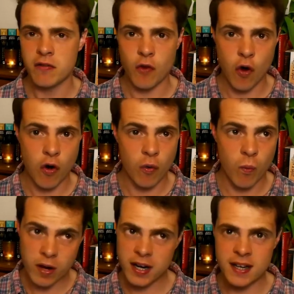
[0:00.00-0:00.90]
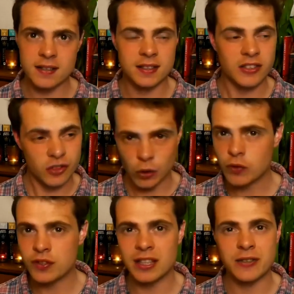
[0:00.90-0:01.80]
for what it is,
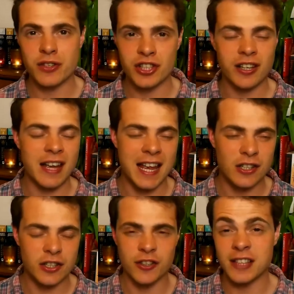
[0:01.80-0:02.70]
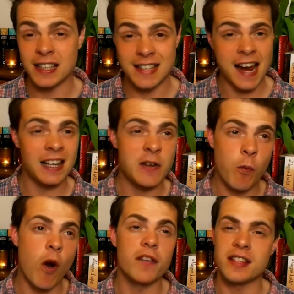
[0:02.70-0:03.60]
children's literature, it does exactly
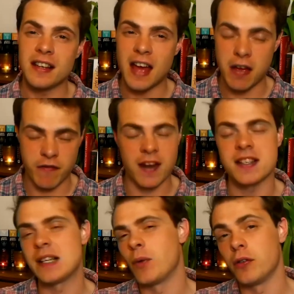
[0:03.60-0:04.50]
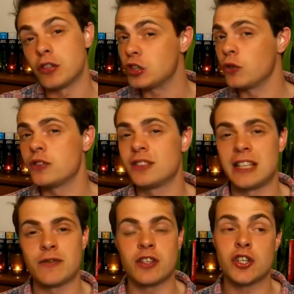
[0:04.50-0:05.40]
what a fantasy world for children's
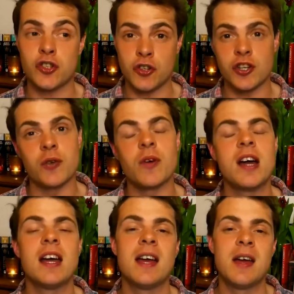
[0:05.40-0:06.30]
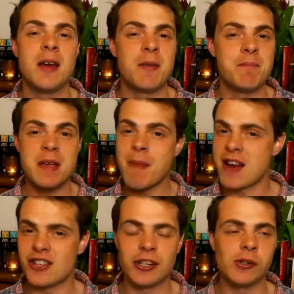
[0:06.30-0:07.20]
literature should do. Be
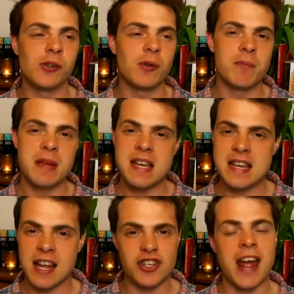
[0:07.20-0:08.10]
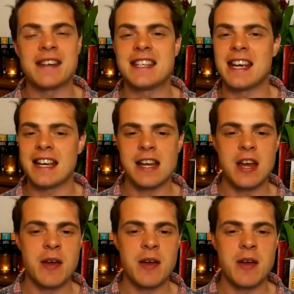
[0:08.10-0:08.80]
magical, be enchanting,